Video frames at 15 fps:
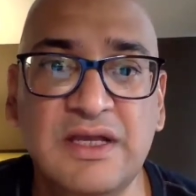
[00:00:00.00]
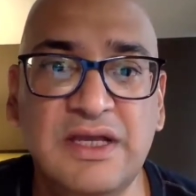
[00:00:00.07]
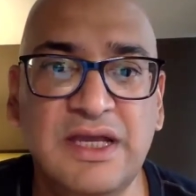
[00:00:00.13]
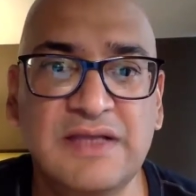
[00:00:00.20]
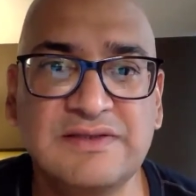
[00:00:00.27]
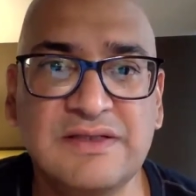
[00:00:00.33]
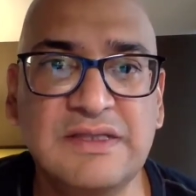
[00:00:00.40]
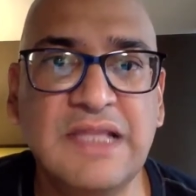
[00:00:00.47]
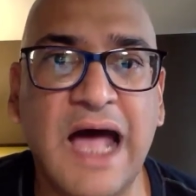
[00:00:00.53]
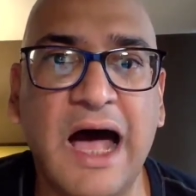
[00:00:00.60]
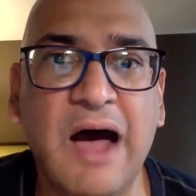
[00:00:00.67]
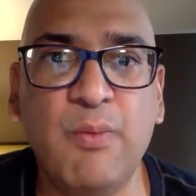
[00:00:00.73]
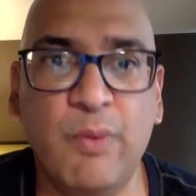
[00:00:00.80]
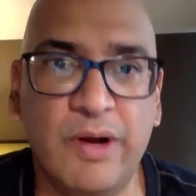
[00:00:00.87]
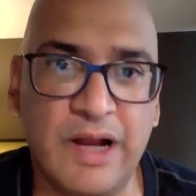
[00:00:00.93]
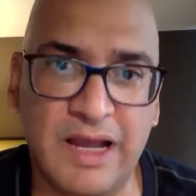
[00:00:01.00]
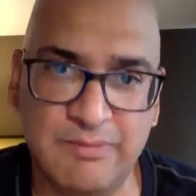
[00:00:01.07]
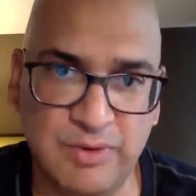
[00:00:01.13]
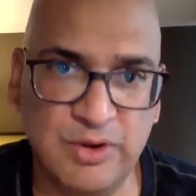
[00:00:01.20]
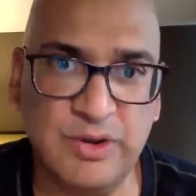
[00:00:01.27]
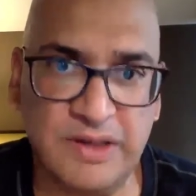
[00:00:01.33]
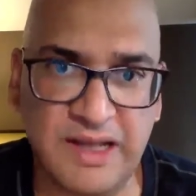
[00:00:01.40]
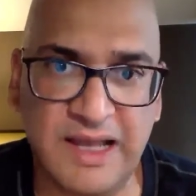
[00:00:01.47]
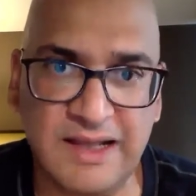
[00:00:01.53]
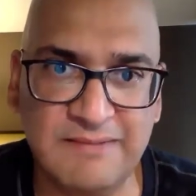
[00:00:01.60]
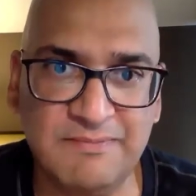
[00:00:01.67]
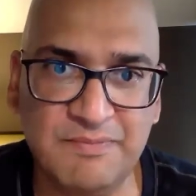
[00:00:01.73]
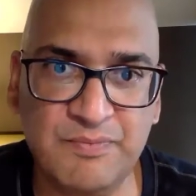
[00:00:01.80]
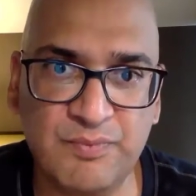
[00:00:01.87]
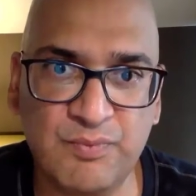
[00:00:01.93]
It's not what I'm good at,
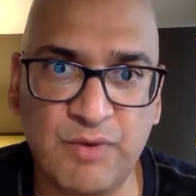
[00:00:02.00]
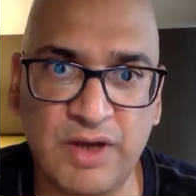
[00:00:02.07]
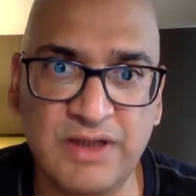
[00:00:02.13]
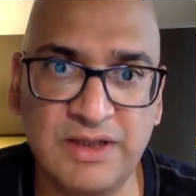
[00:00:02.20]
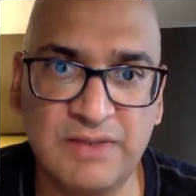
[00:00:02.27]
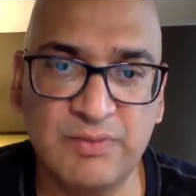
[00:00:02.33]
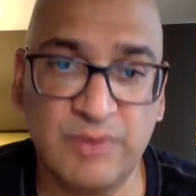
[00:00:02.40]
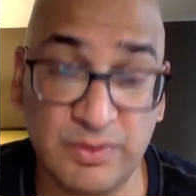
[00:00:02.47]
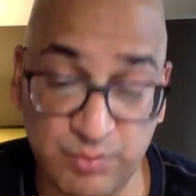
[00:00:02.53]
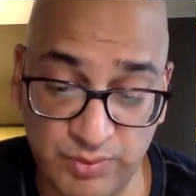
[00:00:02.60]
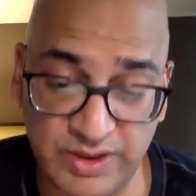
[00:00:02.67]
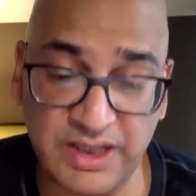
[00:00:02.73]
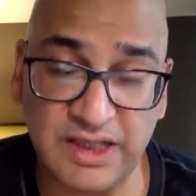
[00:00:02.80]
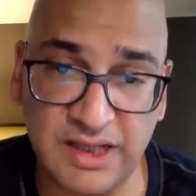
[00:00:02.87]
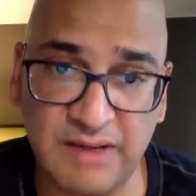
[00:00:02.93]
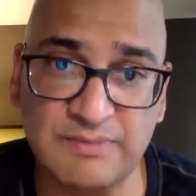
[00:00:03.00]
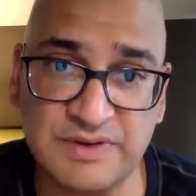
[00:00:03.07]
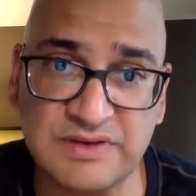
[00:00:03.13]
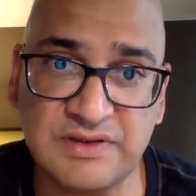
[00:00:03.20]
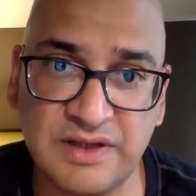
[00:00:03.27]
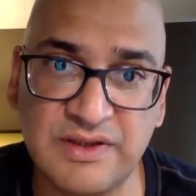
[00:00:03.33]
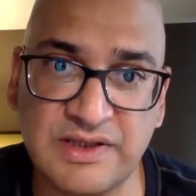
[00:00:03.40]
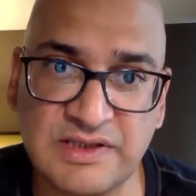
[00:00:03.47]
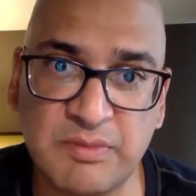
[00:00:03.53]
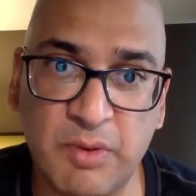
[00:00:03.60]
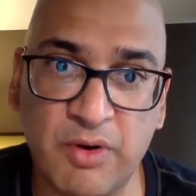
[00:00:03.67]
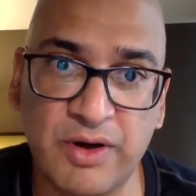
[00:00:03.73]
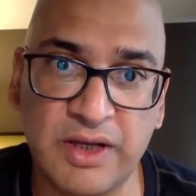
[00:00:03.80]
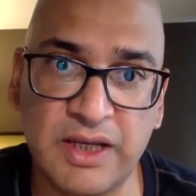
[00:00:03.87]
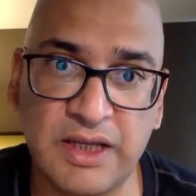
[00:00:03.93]
right? When it comes to this
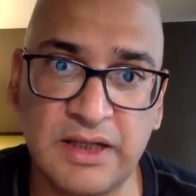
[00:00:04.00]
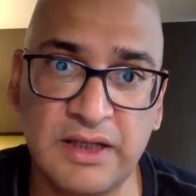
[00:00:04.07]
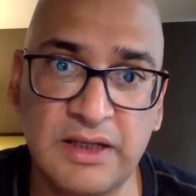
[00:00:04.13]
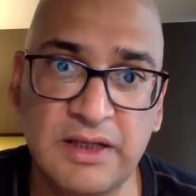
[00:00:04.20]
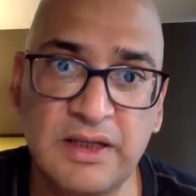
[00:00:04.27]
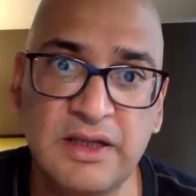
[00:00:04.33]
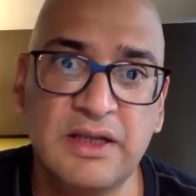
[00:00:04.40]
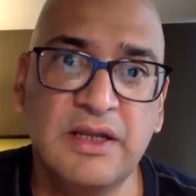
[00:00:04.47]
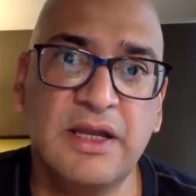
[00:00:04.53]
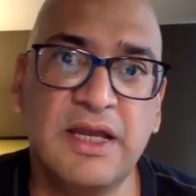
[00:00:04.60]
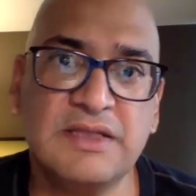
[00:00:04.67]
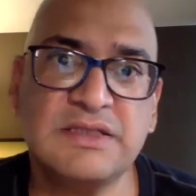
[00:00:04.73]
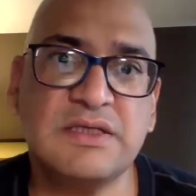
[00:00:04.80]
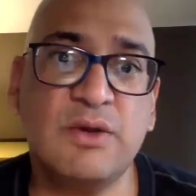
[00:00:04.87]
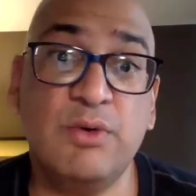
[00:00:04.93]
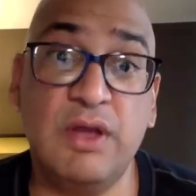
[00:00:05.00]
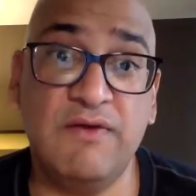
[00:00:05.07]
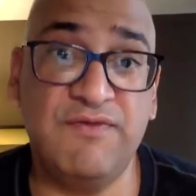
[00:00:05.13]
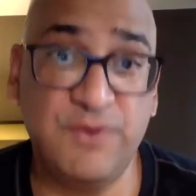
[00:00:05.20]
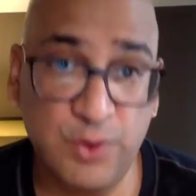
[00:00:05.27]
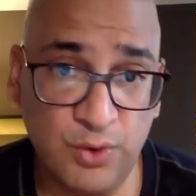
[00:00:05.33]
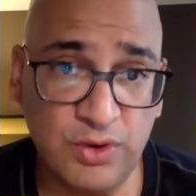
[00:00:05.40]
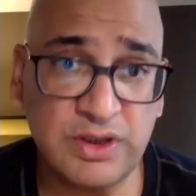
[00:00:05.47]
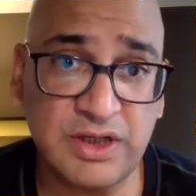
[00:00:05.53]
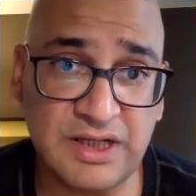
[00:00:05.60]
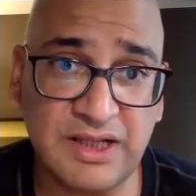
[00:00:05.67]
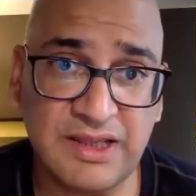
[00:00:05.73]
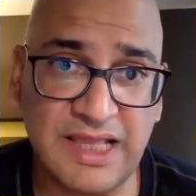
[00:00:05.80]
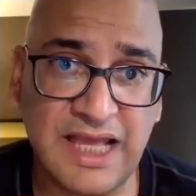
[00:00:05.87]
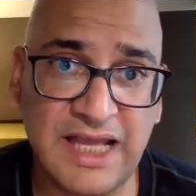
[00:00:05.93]
market. And so if you're good
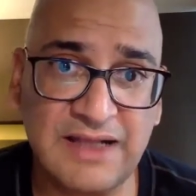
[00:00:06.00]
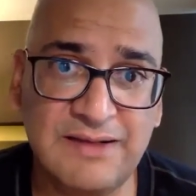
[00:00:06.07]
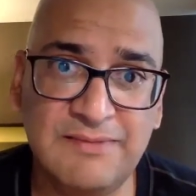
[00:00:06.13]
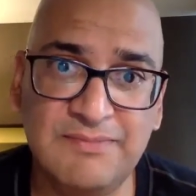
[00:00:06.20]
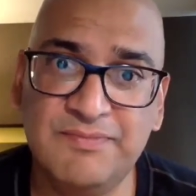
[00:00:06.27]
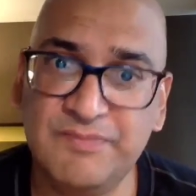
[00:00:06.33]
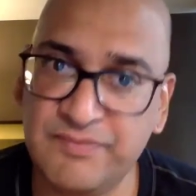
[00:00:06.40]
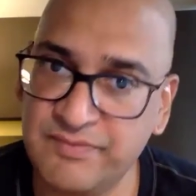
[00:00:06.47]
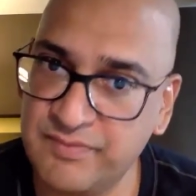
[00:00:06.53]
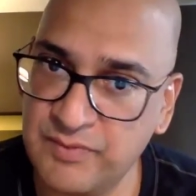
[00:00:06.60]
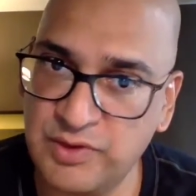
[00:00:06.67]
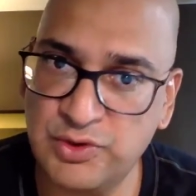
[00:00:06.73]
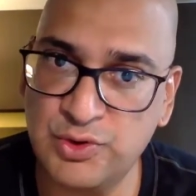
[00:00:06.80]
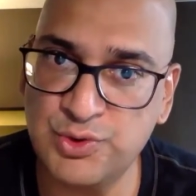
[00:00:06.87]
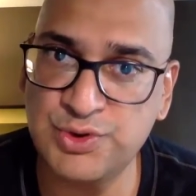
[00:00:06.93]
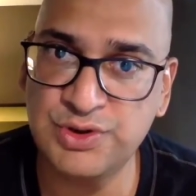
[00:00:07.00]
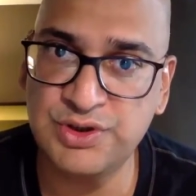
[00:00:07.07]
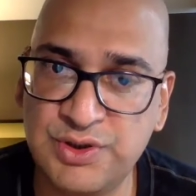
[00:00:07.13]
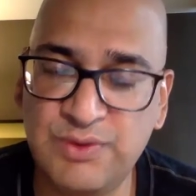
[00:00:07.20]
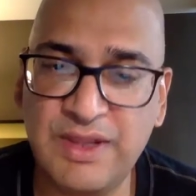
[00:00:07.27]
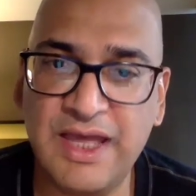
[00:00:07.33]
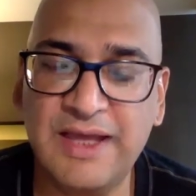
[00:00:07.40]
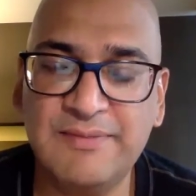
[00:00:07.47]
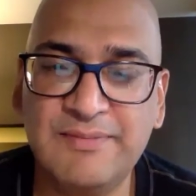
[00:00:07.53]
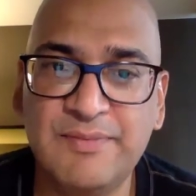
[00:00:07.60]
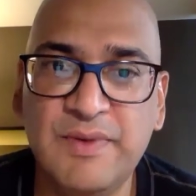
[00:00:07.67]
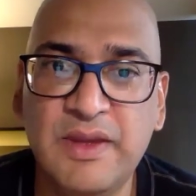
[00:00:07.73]
at that, you should that.